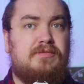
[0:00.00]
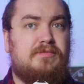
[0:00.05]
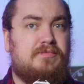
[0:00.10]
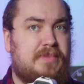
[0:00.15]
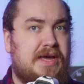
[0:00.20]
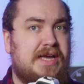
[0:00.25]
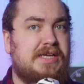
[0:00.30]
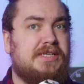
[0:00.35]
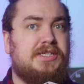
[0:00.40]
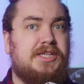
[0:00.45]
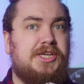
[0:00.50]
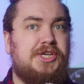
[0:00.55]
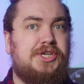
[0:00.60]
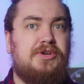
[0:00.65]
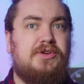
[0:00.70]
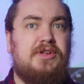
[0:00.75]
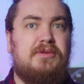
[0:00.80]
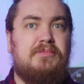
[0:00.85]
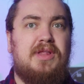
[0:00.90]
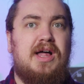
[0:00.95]
Basically
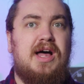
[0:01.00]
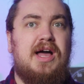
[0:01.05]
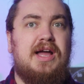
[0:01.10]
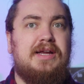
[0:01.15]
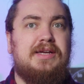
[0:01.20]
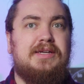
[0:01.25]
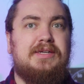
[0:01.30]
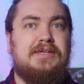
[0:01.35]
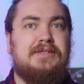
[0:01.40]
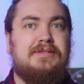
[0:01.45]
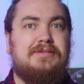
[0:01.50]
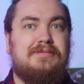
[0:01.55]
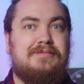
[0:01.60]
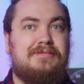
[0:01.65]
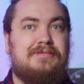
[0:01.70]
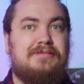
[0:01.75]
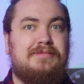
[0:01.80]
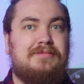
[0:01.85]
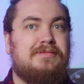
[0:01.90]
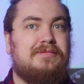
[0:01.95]
shooting blind.
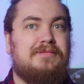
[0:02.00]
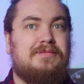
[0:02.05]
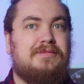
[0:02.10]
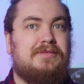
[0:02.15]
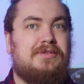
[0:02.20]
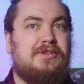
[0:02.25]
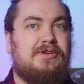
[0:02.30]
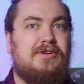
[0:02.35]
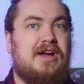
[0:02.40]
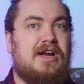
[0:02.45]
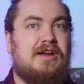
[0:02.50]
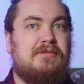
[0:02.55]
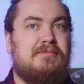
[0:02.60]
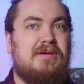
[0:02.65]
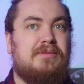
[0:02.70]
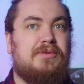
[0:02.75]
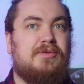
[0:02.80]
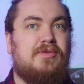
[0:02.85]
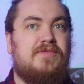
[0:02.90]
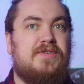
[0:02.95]
You're not going to be
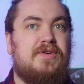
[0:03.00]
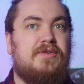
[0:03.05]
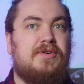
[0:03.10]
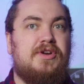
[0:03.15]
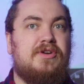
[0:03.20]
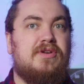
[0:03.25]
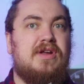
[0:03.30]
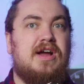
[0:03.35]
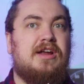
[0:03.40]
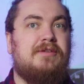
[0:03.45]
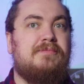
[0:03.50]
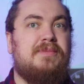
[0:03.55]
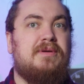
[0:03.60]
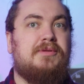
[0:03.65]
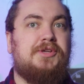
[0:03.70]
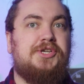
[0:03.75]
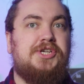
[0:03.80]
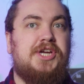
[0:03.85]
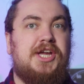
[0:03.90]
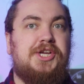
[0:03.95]
able to review it, you're not going to be able
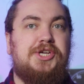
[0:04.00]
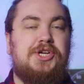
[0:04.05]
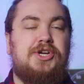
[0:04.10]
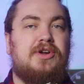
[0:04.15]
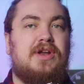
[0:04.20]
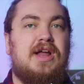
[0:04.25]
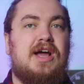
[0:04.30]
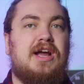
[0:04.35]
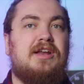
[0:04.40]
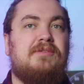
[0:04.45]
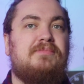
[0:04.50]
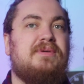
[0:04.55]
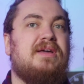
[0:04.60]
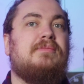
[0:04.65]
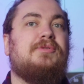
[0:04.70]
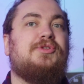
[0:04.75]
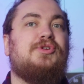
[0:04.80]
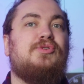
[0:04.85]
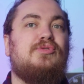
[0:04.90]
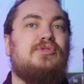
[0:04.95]
to change it, you're not going to be
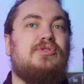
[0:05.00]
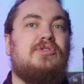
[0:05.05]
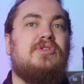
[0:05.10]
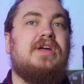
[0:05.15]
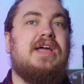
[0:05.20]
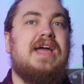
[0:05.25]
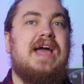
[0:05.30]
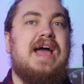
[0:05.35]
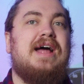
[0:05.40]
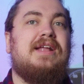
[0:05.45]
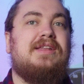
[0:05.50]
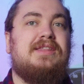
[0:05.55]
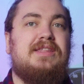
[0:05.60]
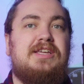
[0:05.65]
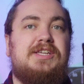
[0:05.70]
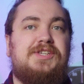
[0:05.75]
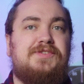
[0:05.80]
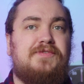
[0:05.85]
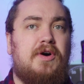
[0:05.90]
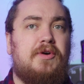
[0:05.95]
able to look at
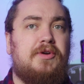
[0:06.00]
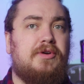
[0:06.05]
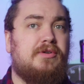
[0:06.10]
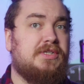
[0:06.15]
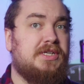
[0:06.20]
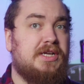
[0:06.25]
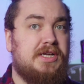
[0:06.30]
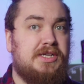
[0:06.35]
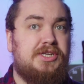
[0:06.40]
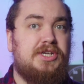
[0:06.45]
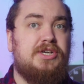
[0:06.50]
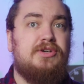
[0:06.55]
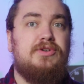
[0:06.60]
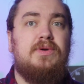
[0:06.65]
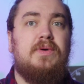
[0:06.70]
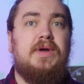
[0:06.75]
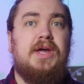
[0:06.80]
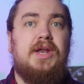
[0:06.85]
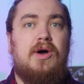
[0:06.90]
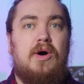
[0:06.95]
these photos until
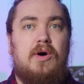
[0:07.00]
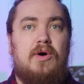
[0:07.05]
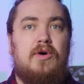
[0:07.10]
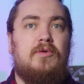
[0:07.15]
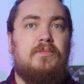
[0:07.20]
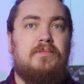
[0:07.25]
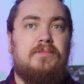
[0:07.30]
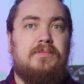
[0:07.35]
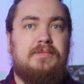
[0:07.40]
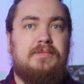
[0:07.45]
you get home.